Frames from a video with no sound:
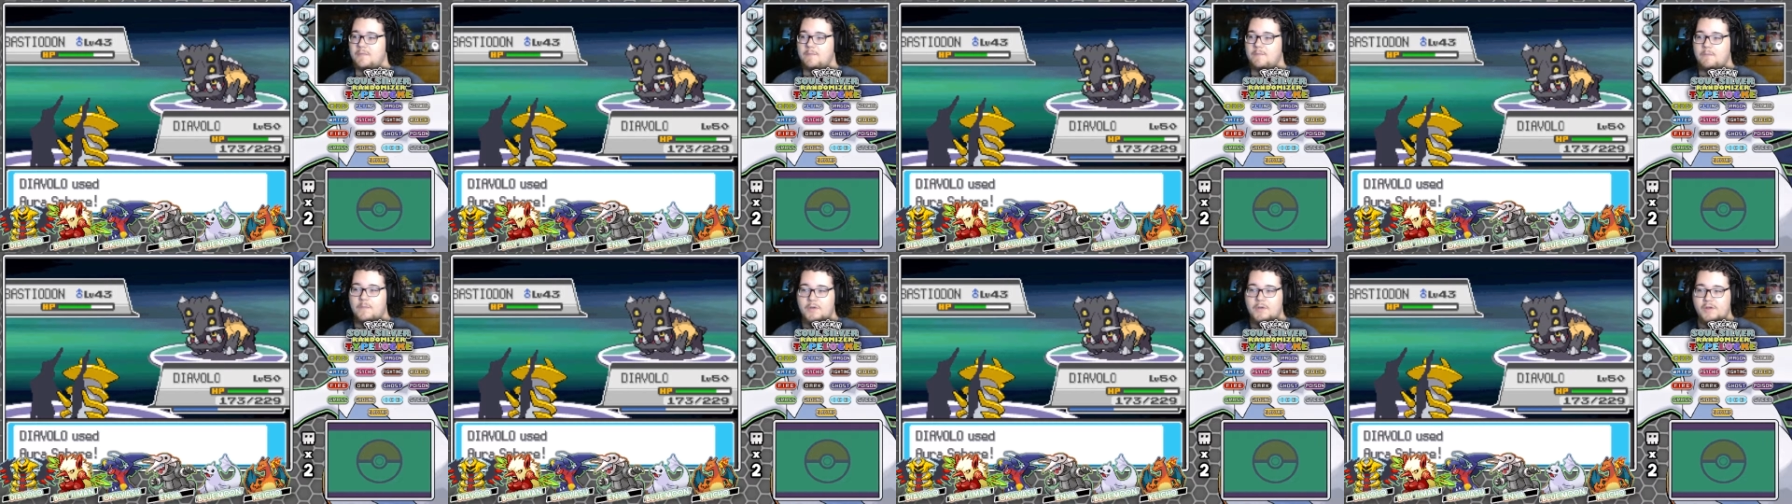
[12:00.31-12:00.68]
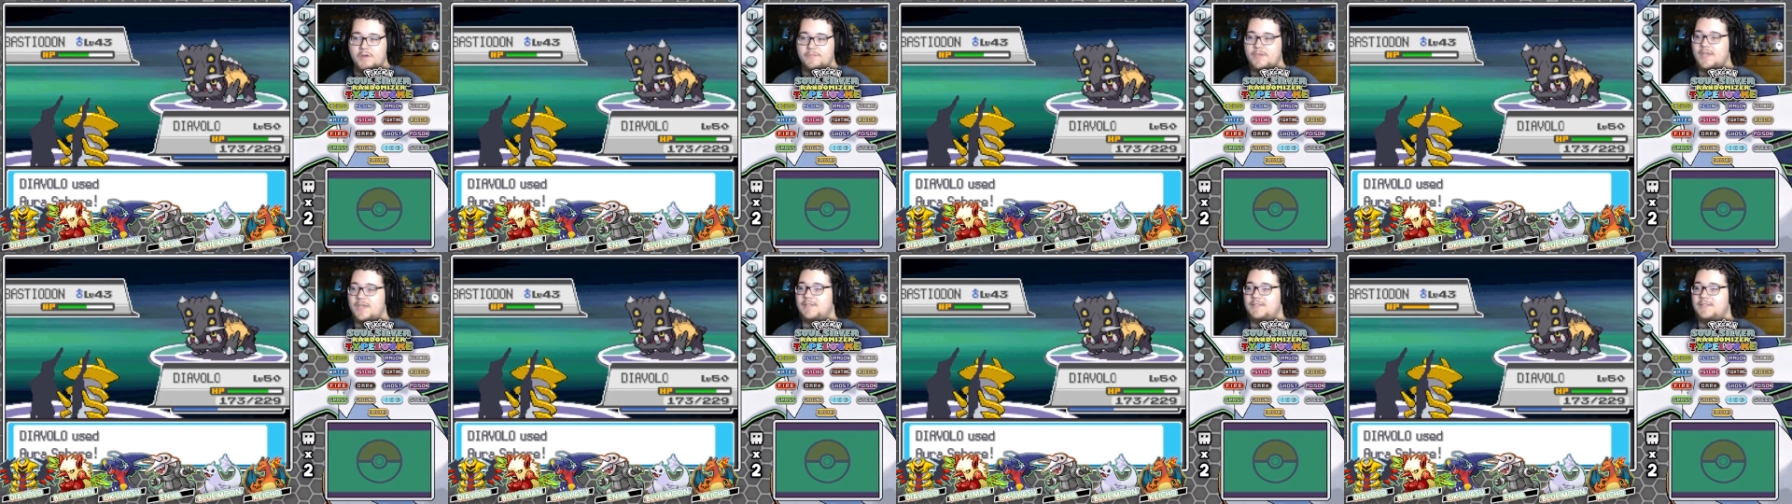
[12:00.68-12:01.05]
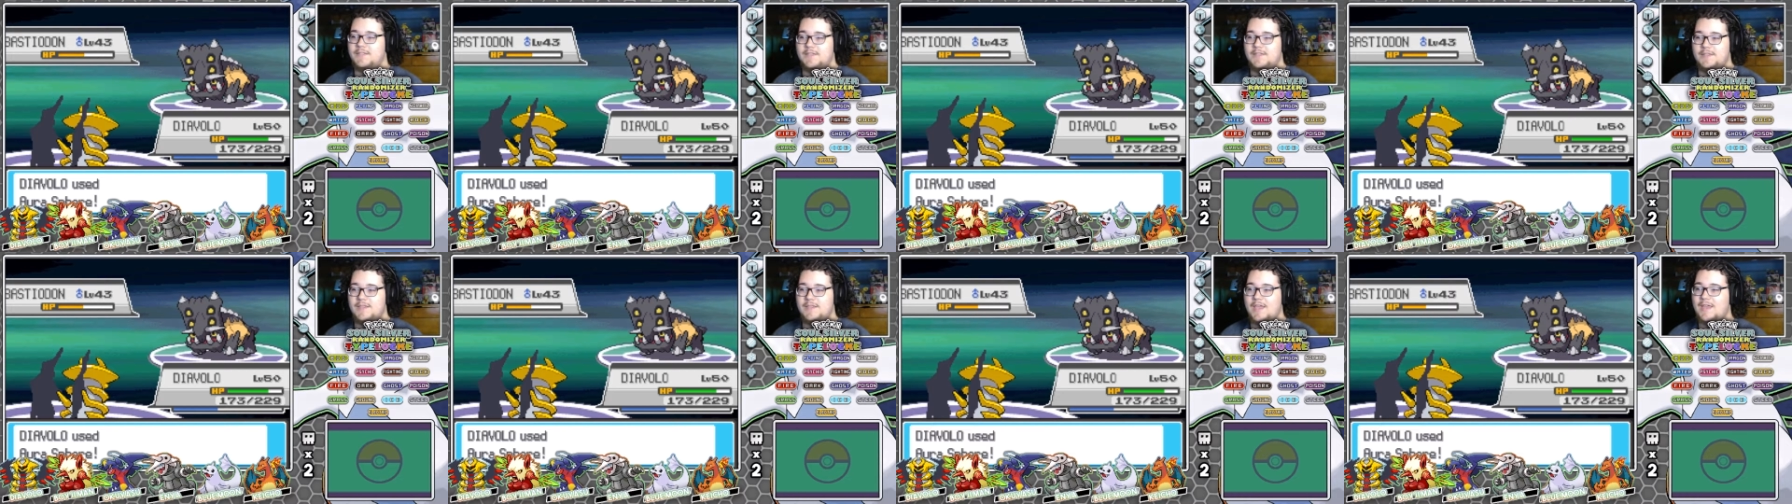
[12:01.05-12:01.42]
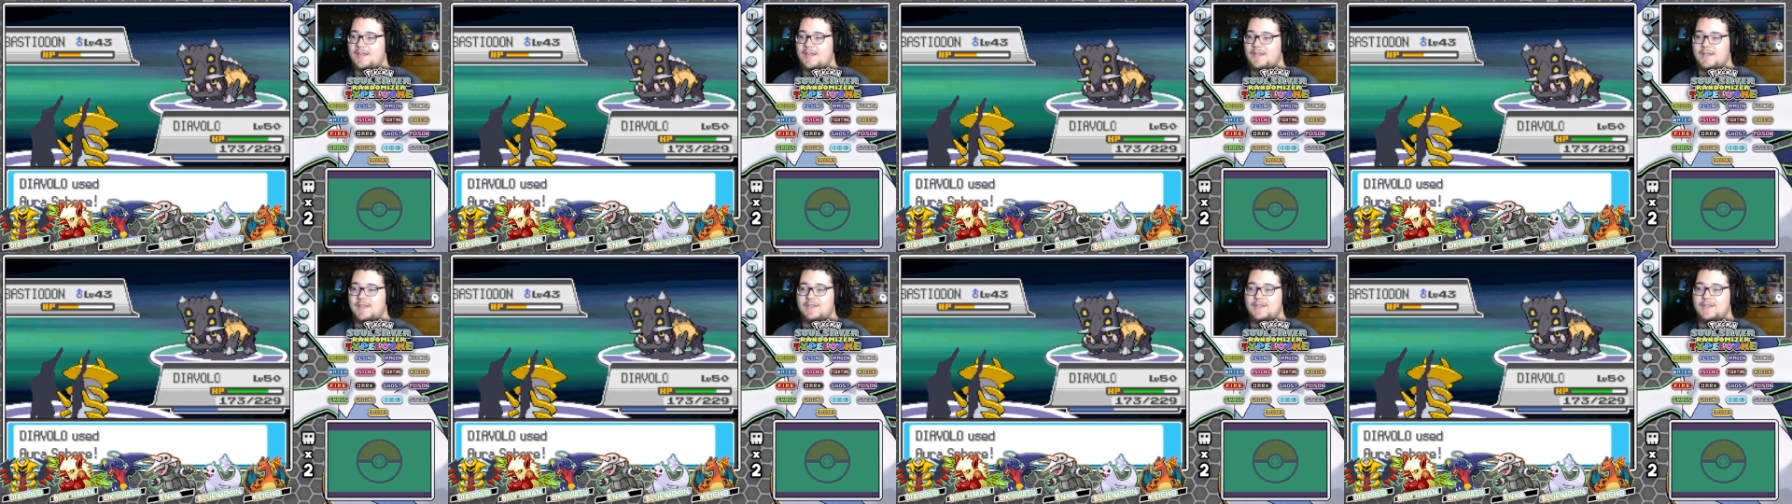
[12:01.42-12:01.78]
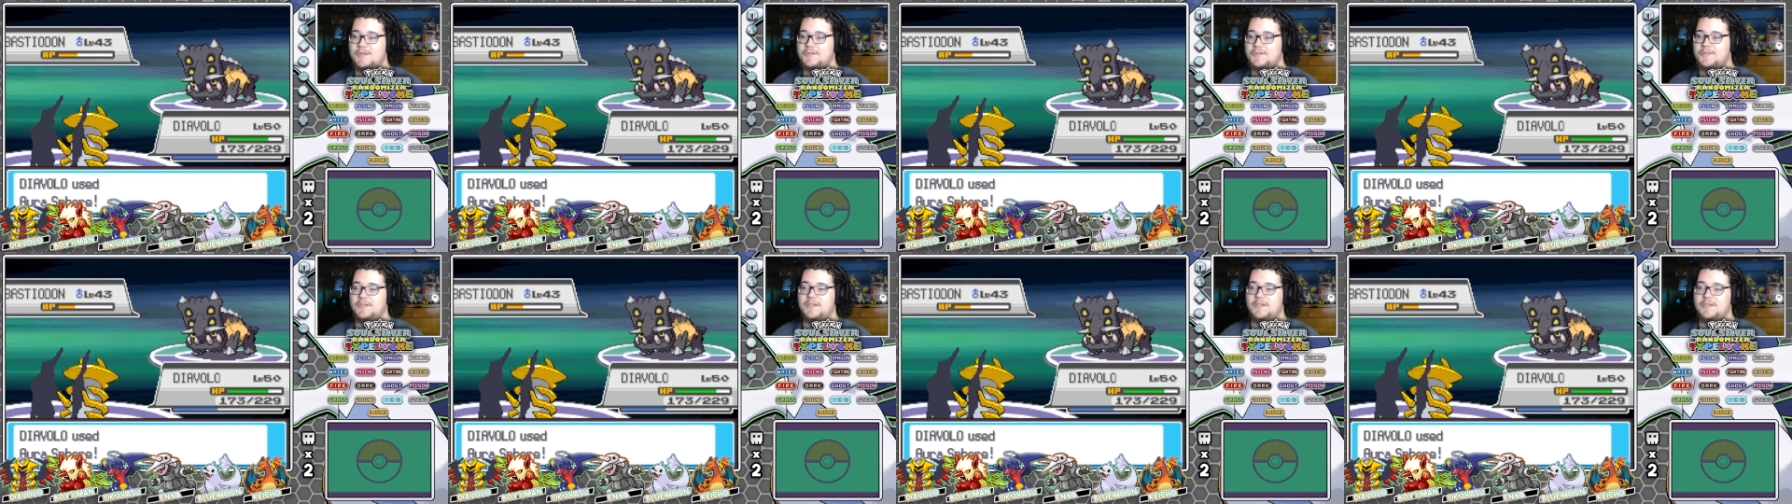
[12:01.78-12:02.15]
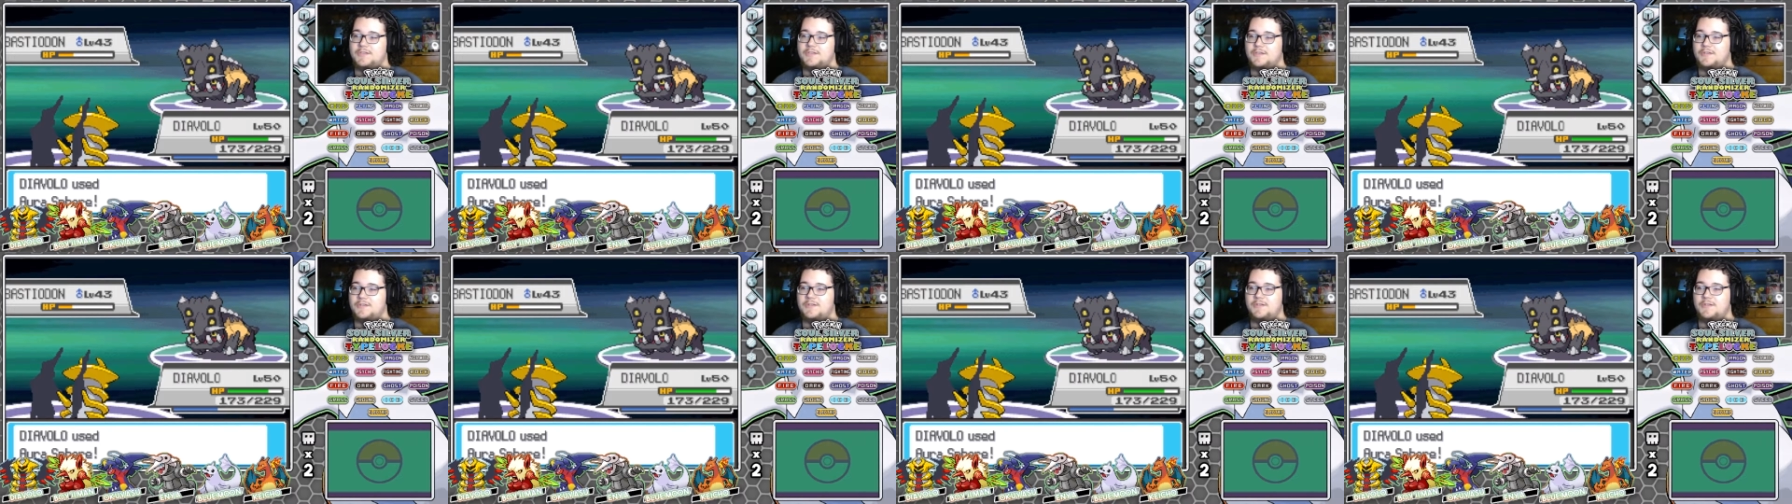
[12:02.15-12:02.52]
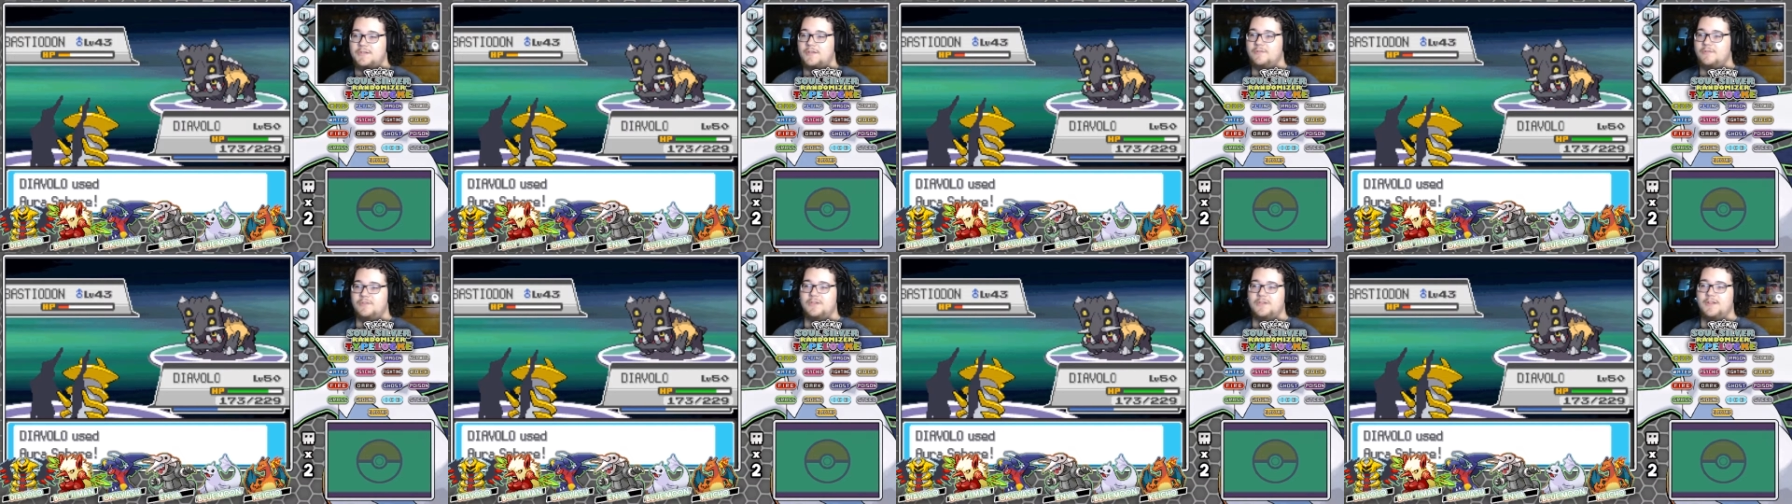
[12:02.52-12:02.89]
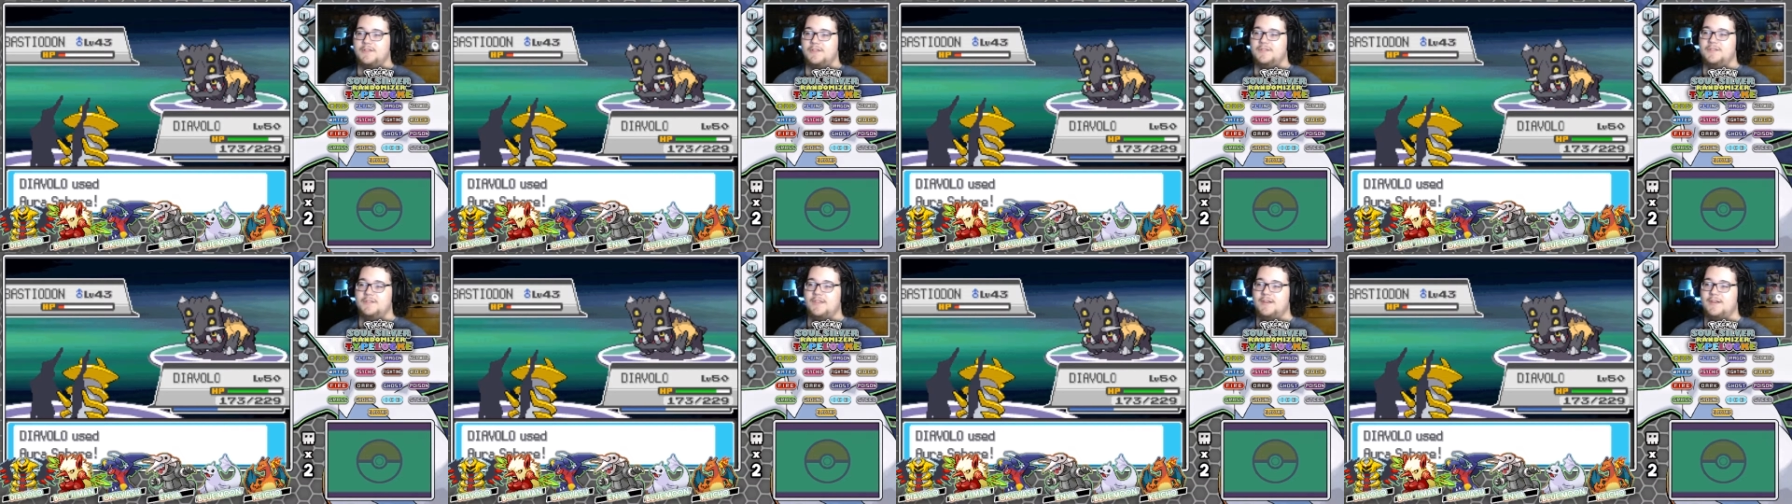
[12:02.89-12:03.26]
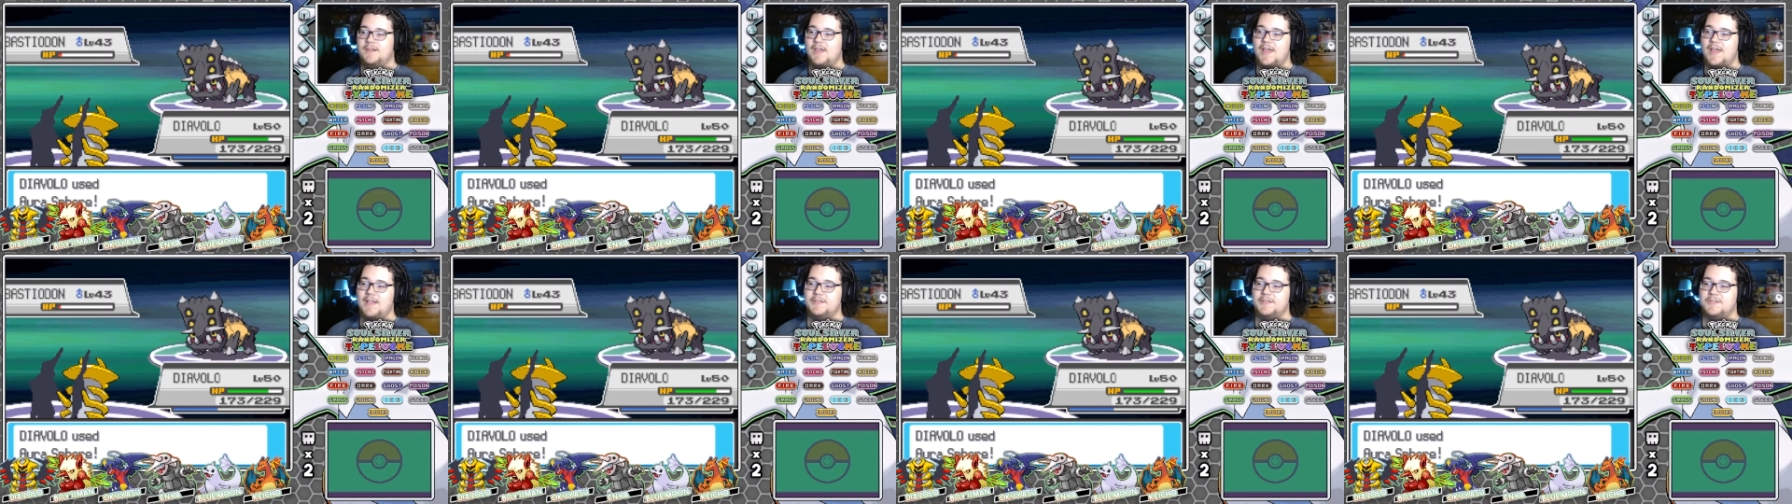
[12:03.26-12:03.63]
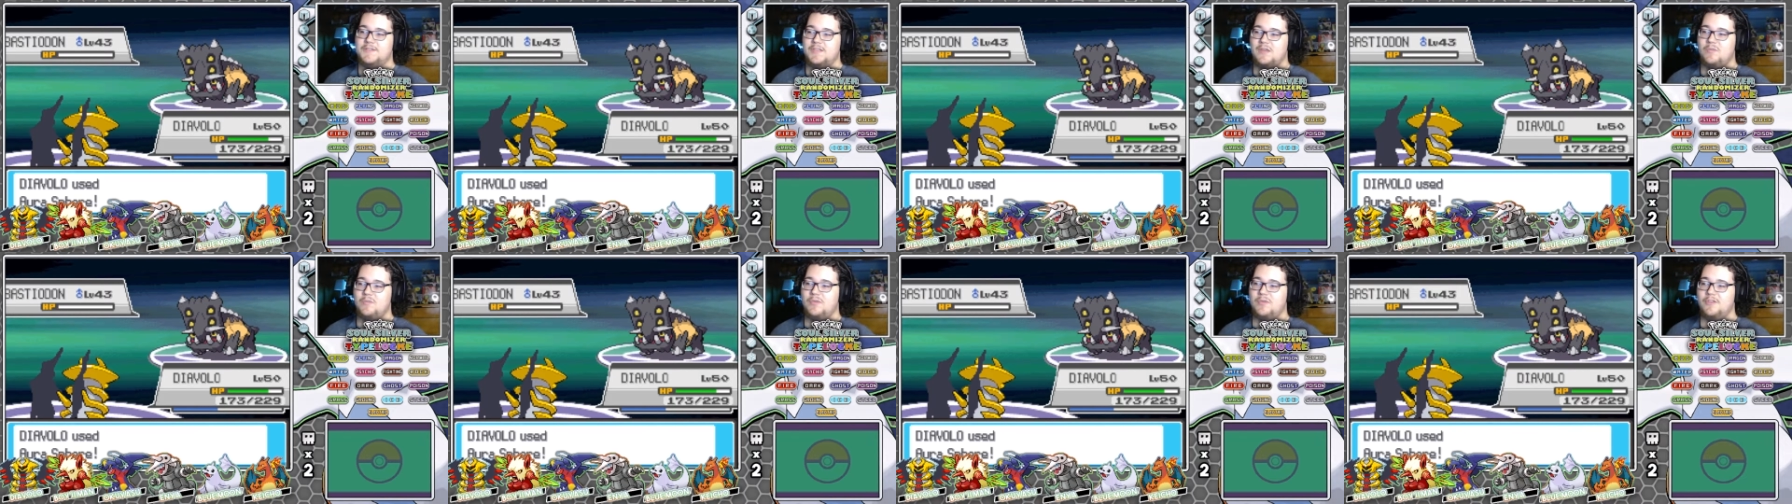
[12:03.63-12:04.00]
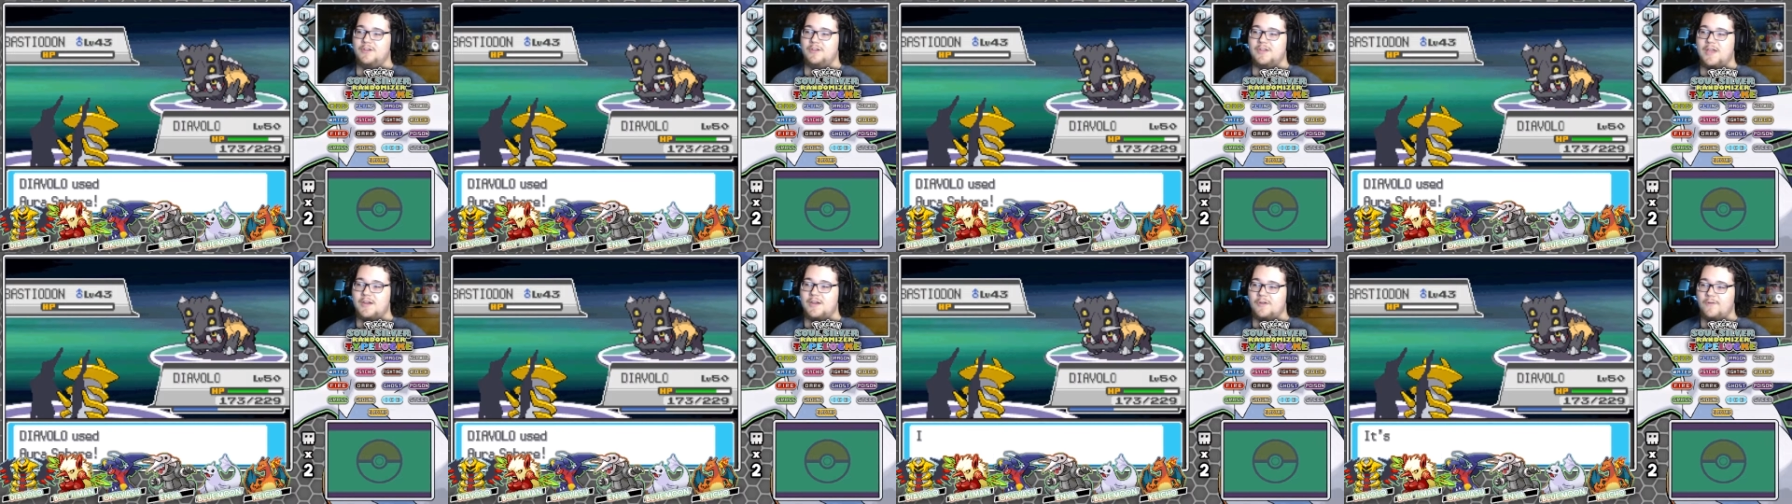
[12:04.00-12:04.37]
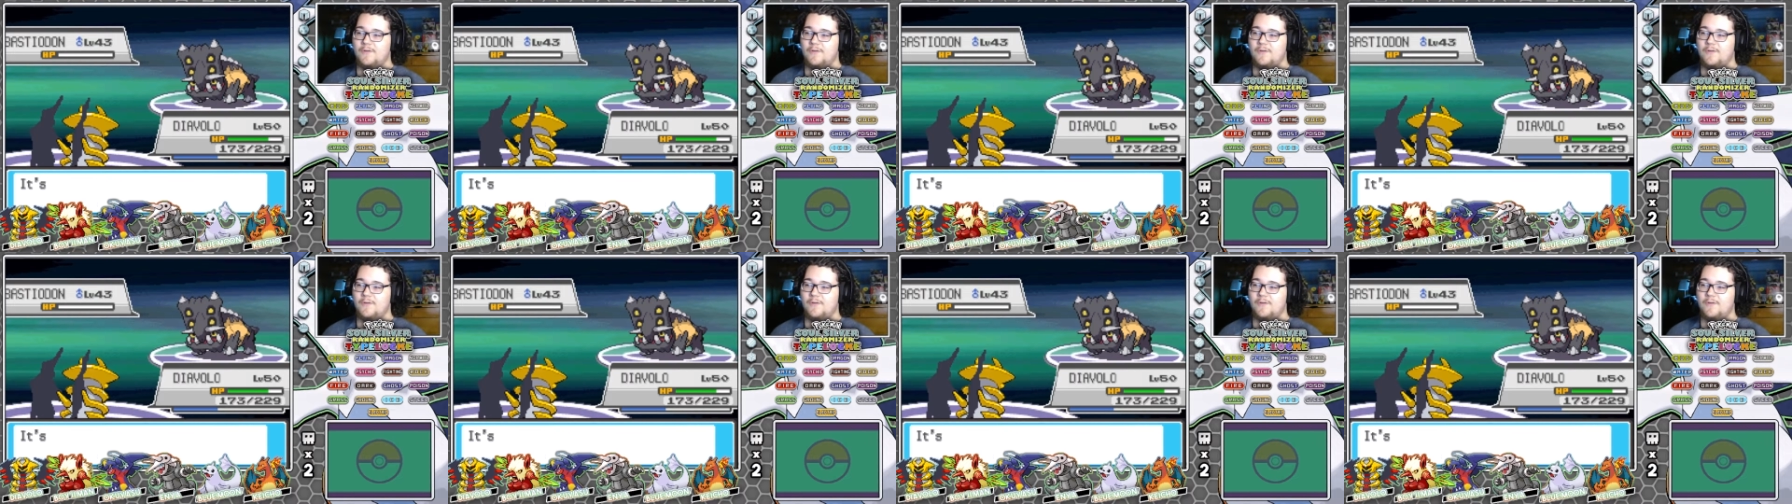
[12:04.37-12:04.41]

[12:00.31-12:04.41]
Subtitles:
But I'm guessing that it doesn't, because there's a low chance that it has the ability I don't want